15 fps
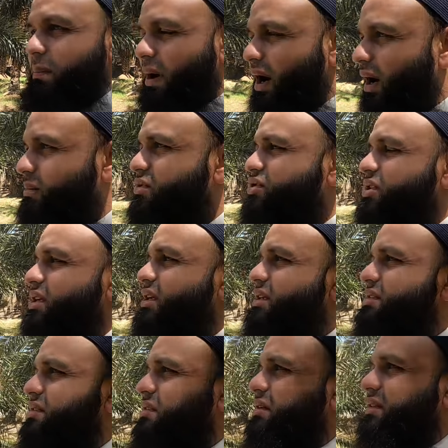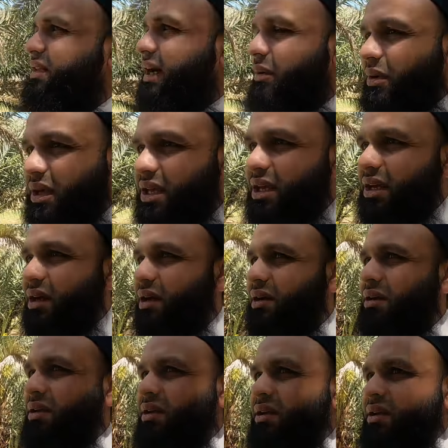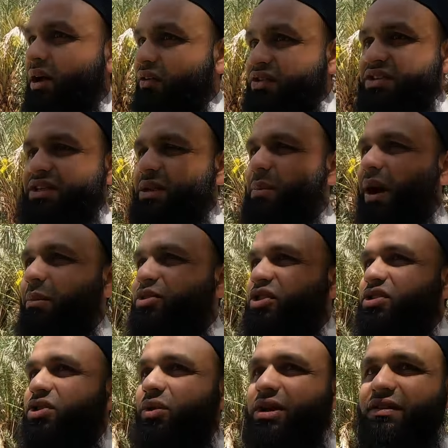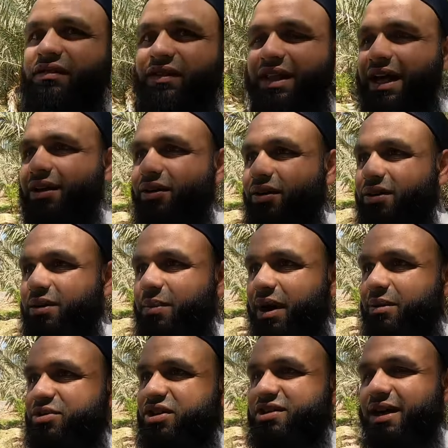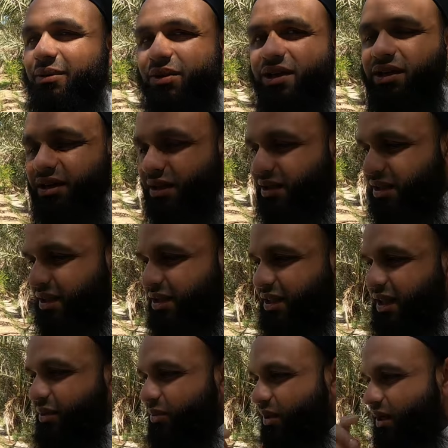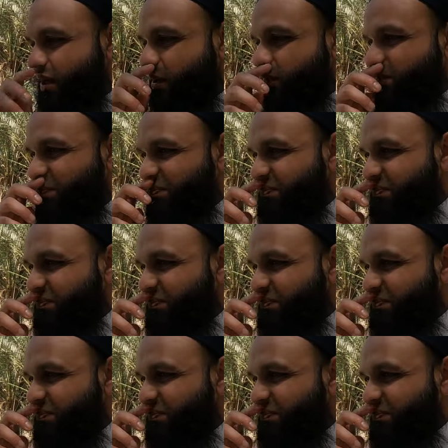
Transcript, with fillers: the palm trees that were here obviously palm trees don't live for that long the palm trees that were here they were